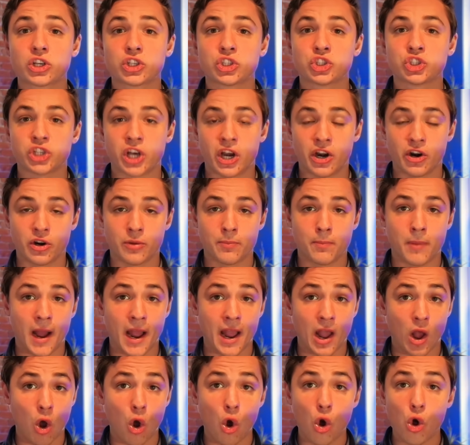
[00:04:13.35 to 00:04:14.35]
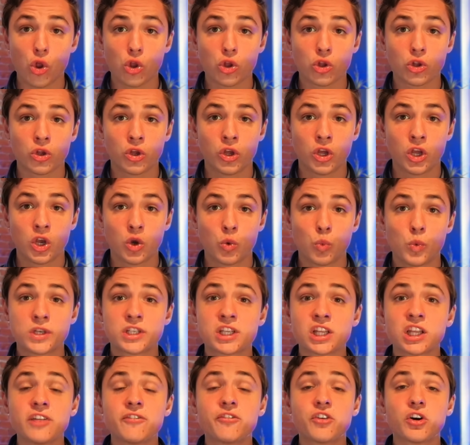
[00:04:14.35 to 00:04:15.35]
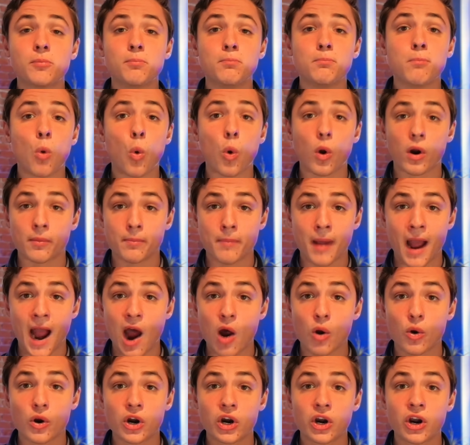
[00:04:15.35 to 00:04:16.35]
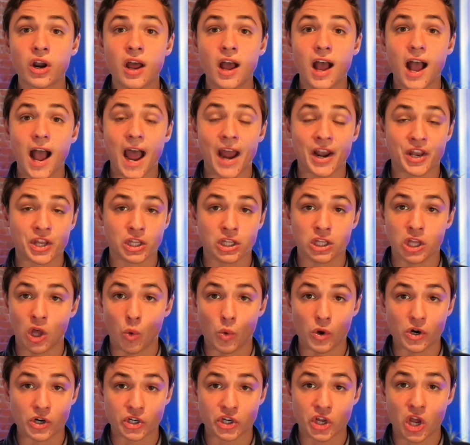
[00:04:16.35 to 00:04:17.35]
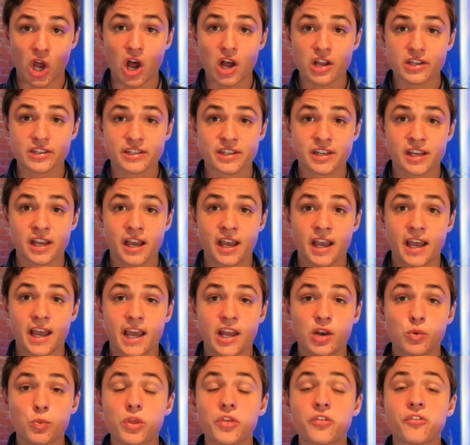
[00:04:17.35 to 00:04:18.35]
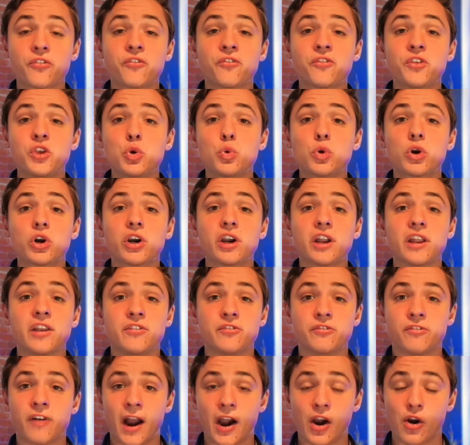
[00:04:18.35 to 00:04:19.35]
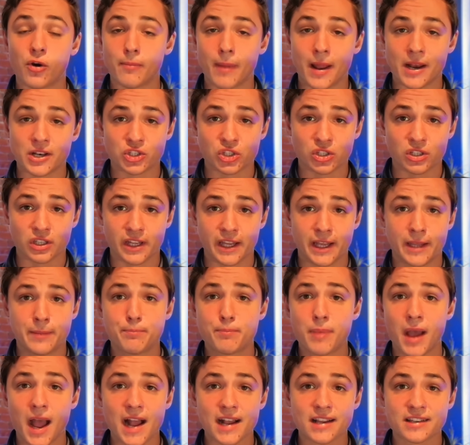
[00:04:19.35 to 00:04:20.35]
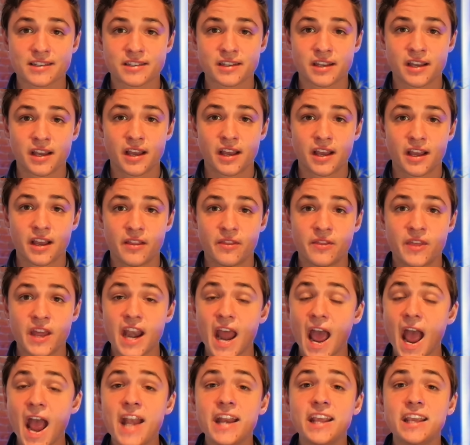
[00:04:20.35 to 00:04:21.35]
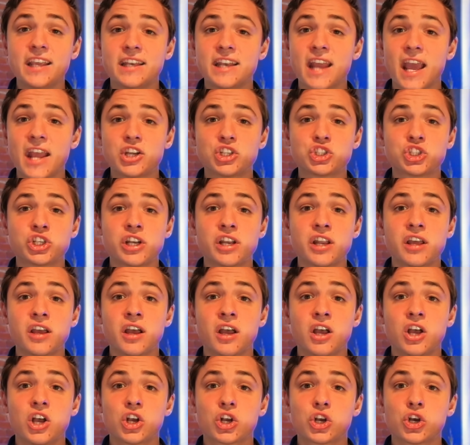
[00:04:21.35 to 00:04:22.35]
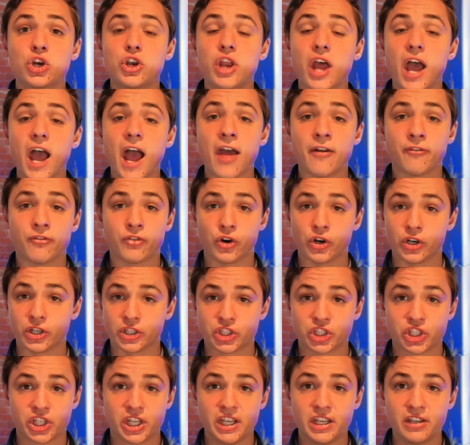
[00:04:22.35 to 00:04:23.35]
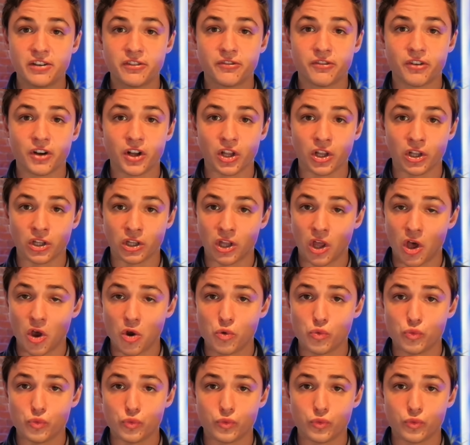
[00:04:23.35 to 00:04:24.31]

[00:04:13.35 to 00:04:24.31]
shared by all would deliver more power at lower cost and with fewer environmental impacts than any nation could ever achieve alone.